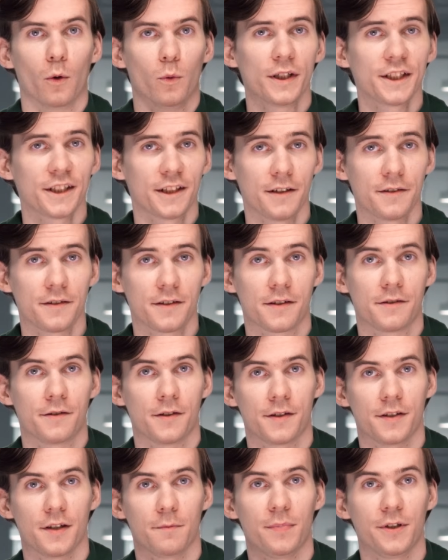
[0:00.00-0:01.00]
We tested the
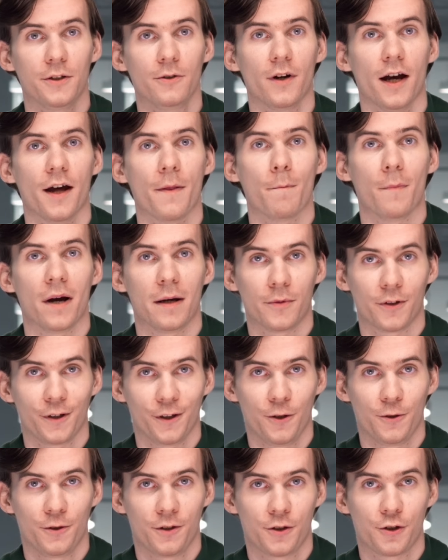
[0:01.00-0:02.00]
CPU and memory
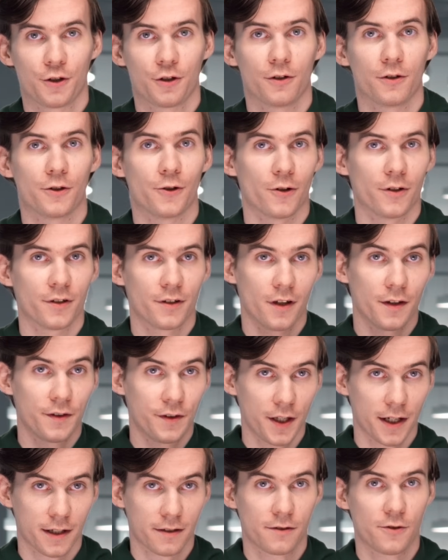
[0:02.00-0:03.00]
usage during the
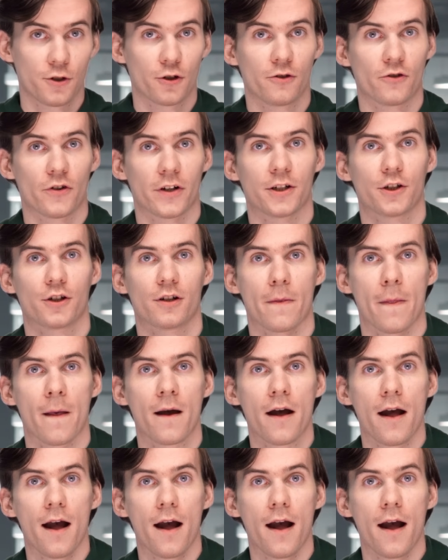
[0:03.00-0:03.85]
text generation